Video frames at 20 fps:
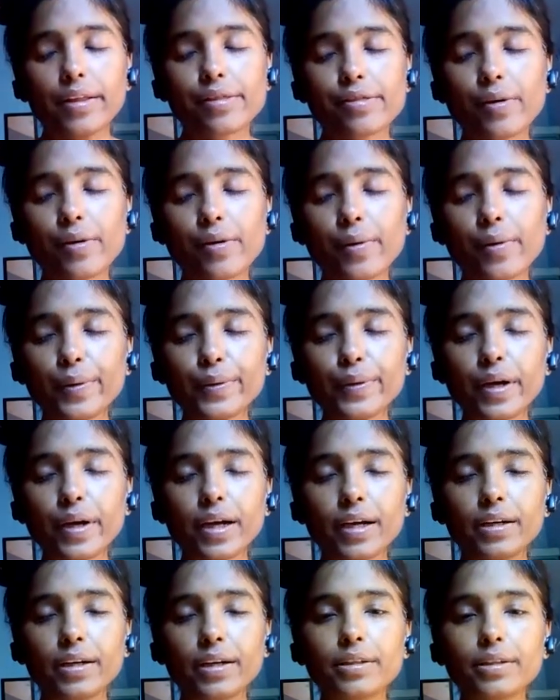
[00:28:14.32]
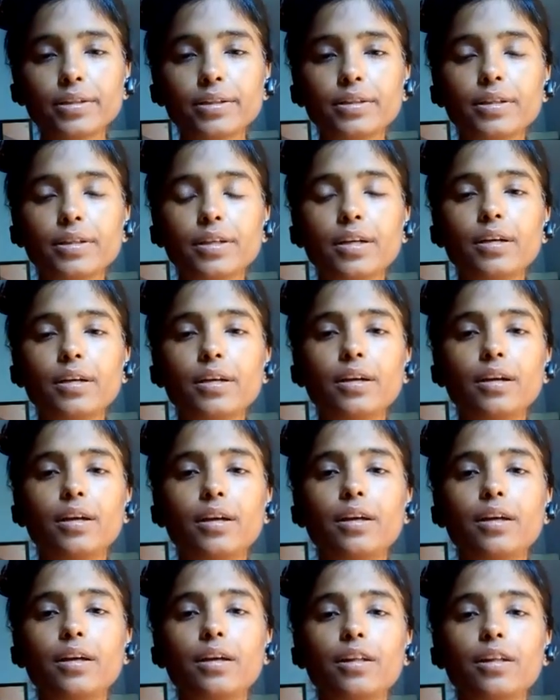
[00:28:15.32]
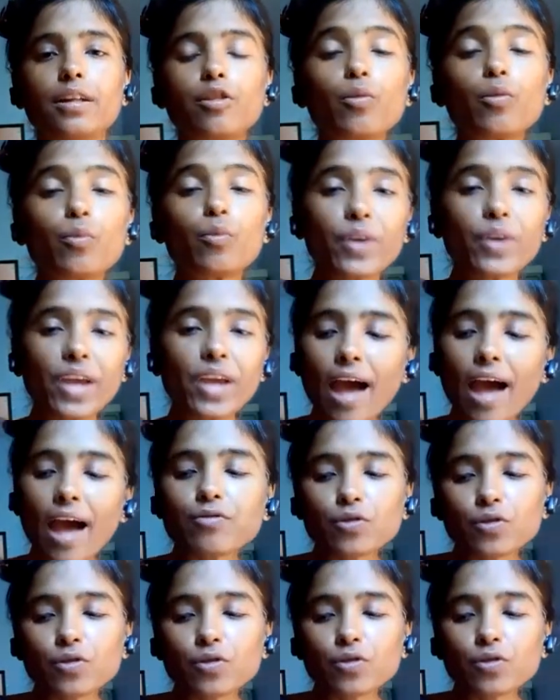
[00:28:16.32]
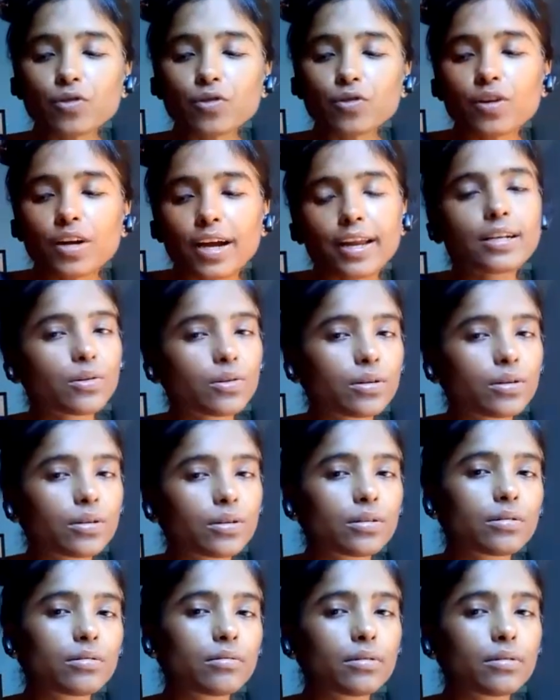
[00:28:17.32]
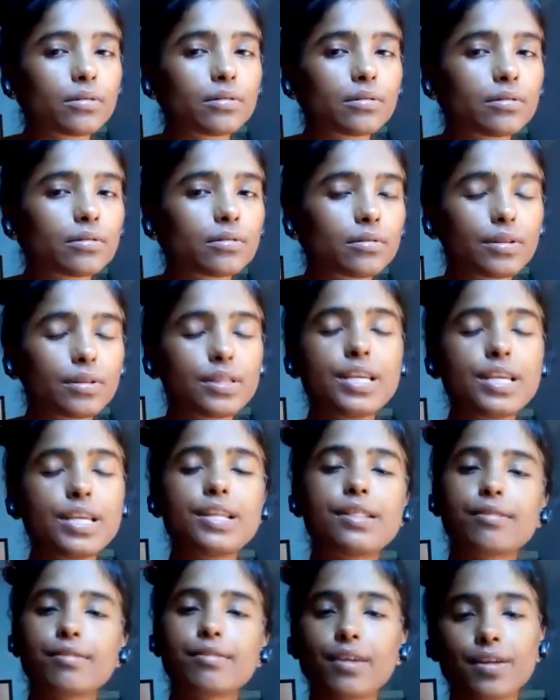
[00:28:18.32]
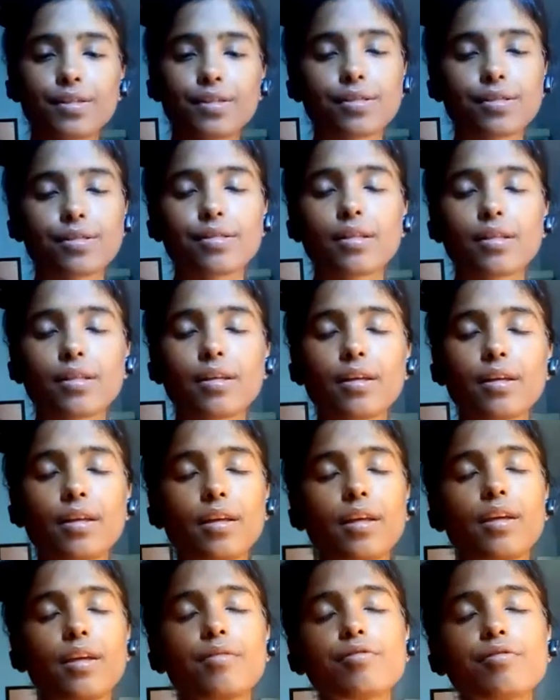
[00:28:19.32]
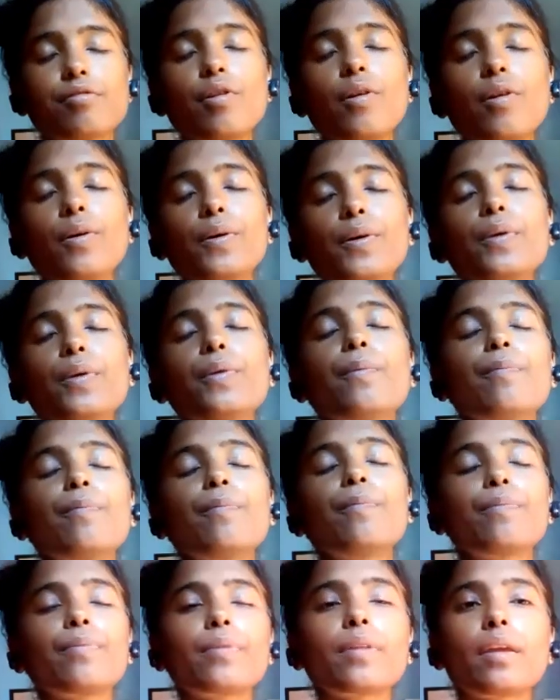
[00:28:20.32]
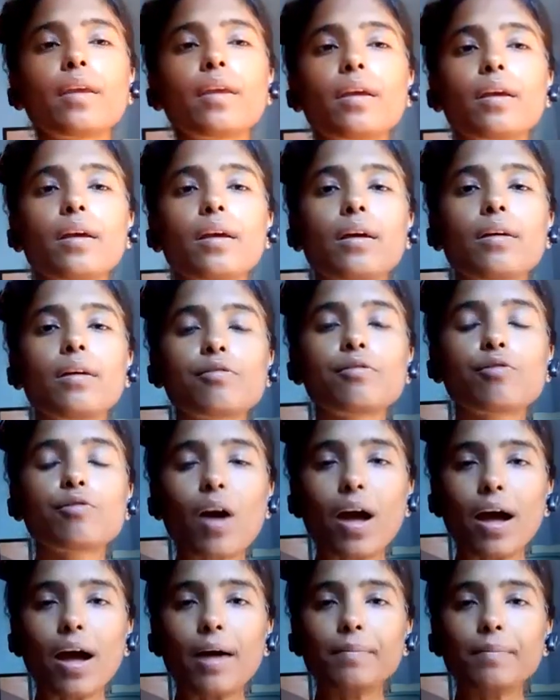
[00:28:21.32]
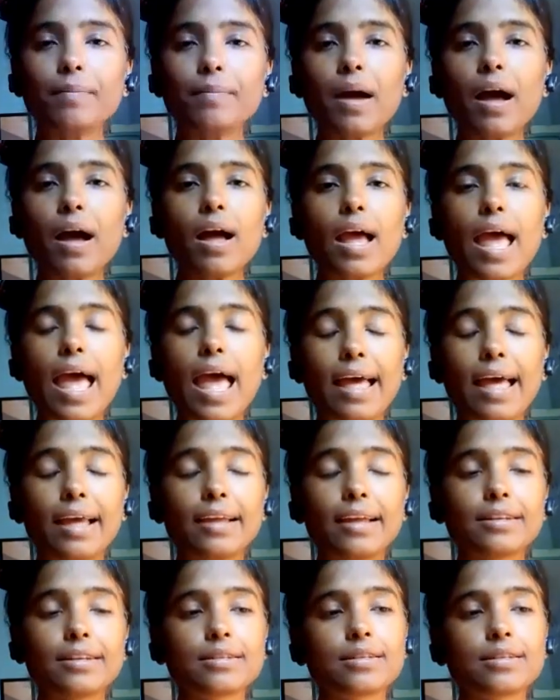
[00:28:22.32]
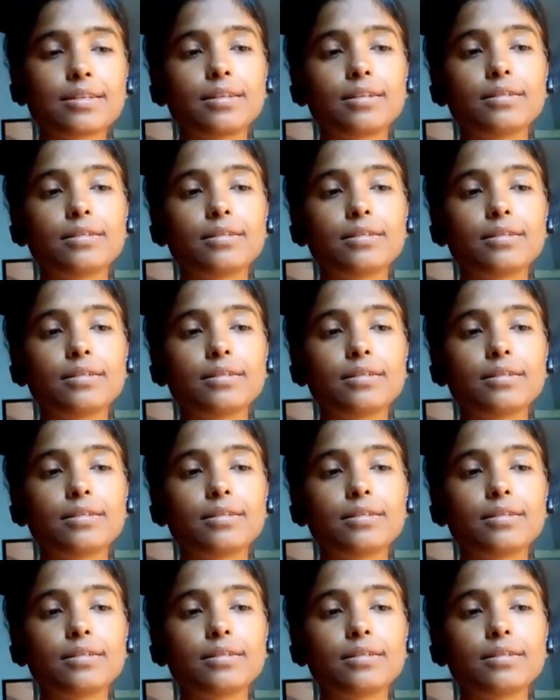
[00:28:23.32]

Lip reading: So, so we have to correct these things. So, so Ama and